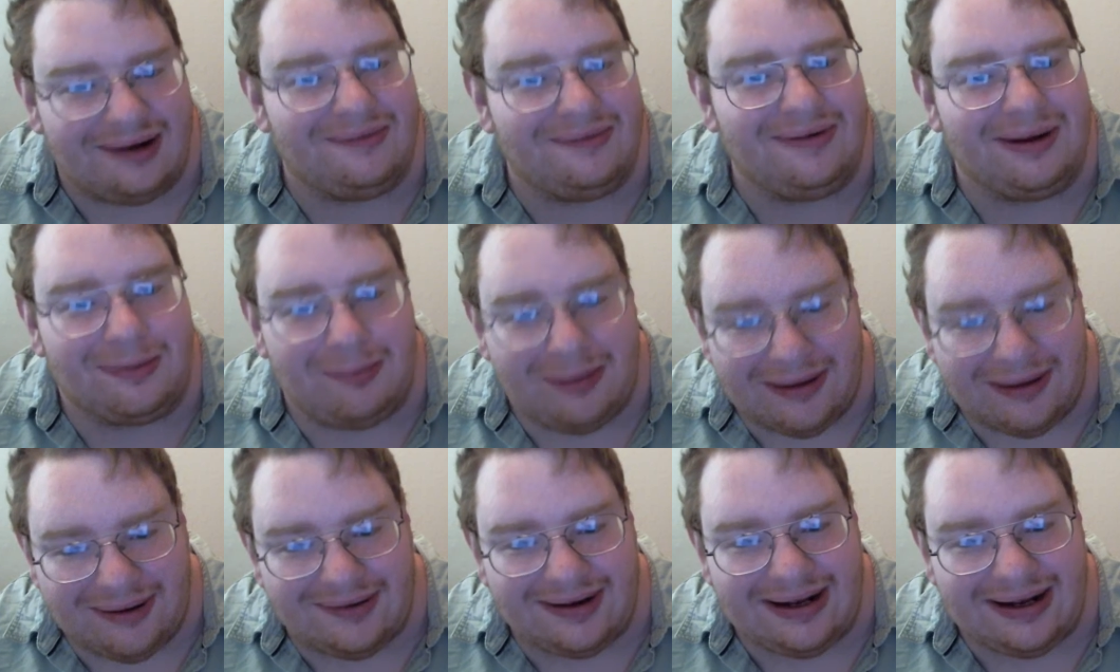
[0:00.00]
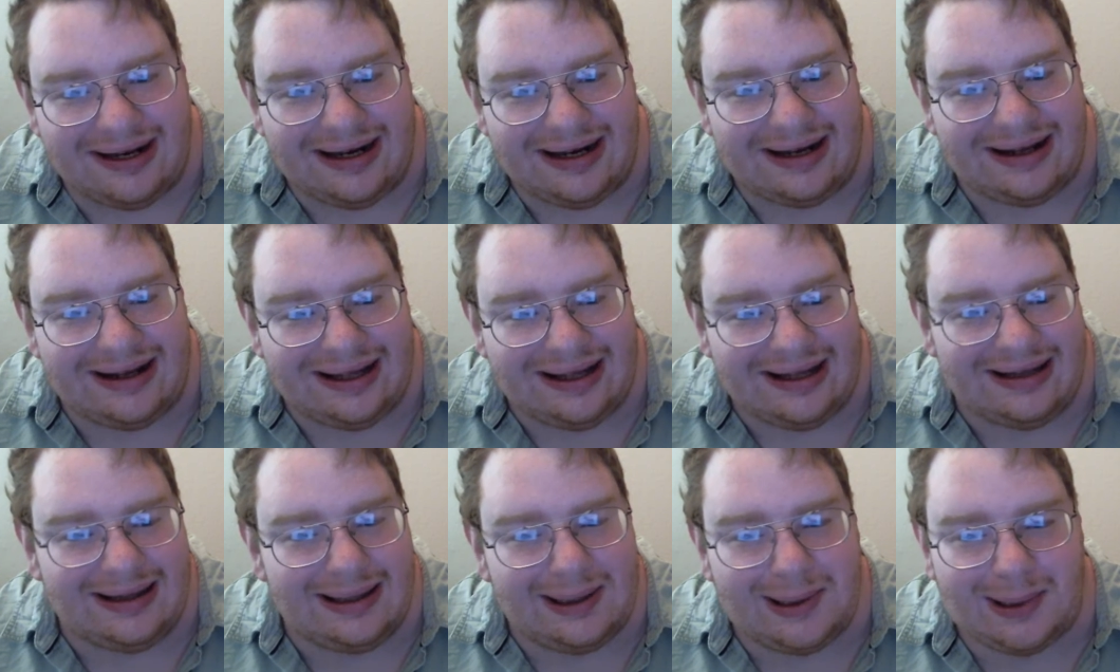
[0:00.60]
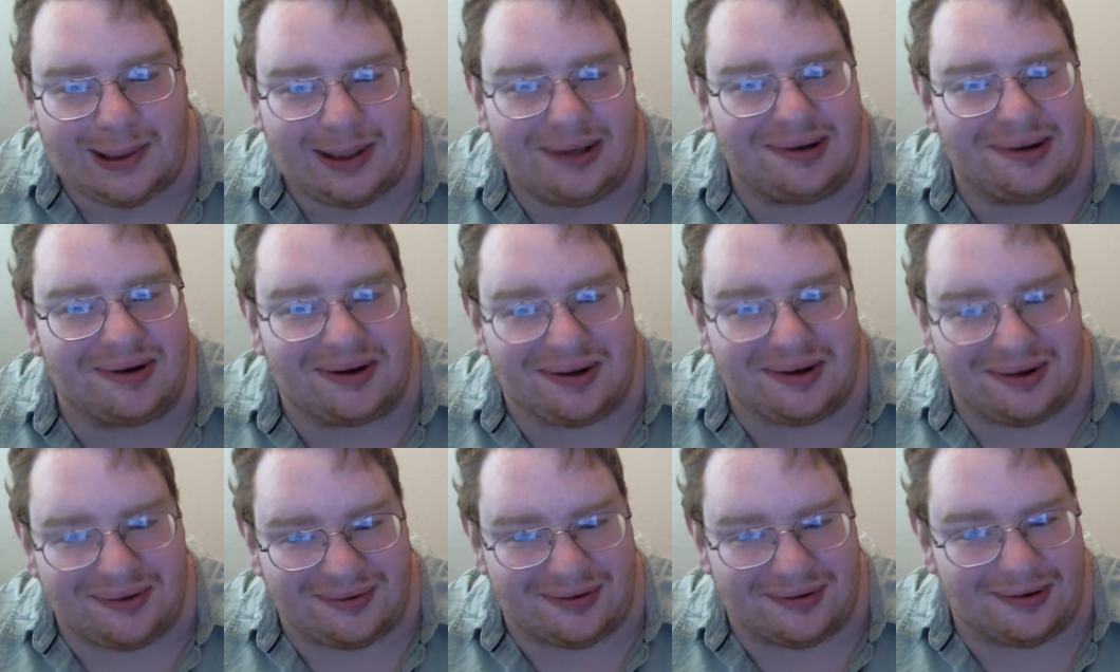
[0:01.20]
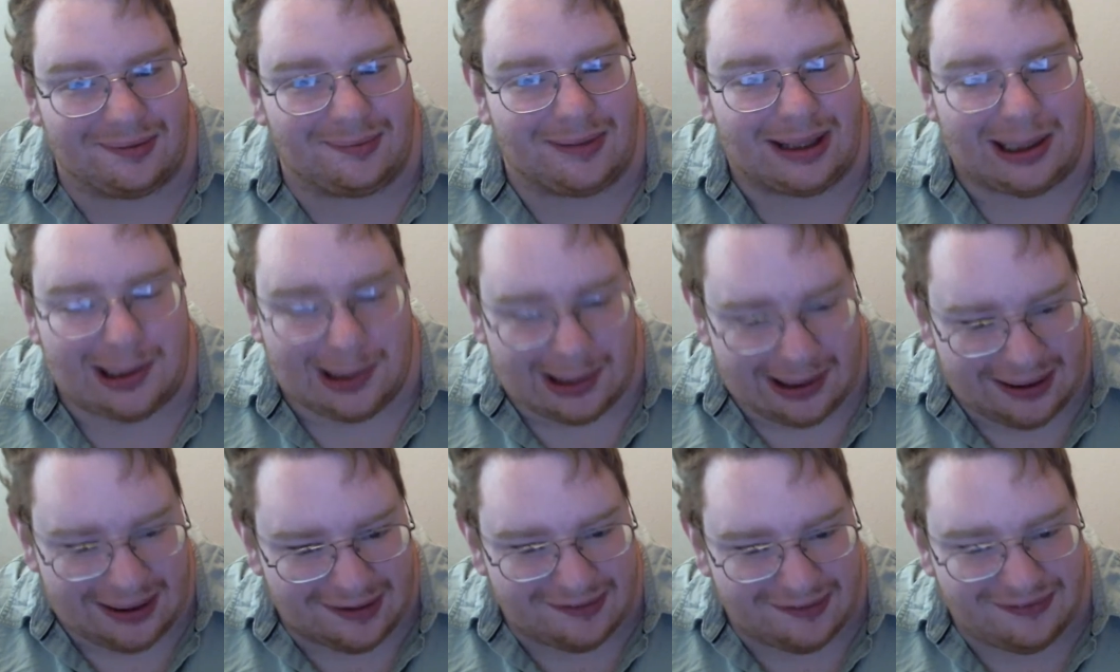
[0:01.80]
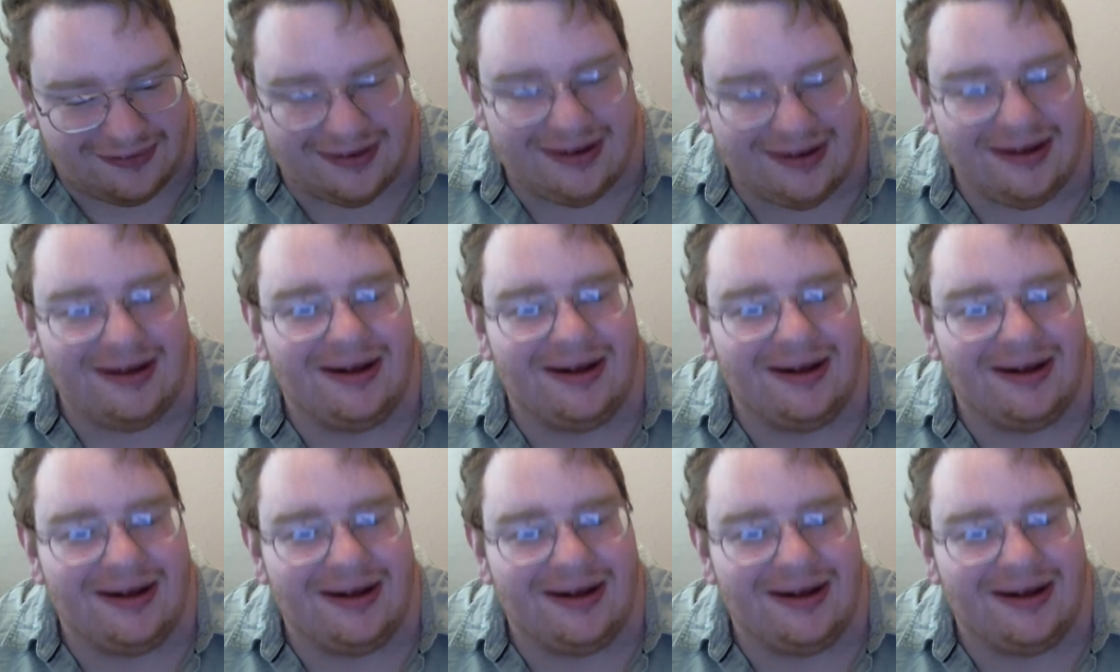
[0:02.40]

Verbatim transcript: own ability to get this under control myself,